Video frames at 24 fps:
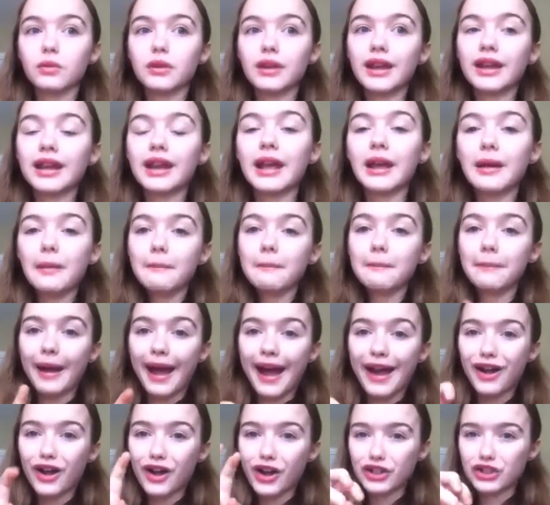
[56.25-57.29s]
getting
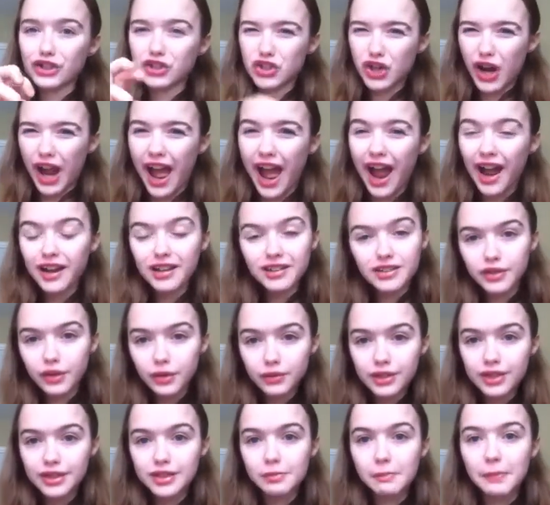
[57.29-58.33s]
back on track,
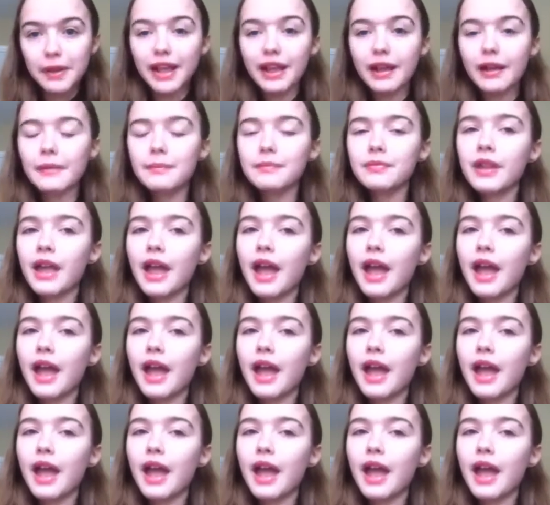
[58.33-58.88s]
so to speak,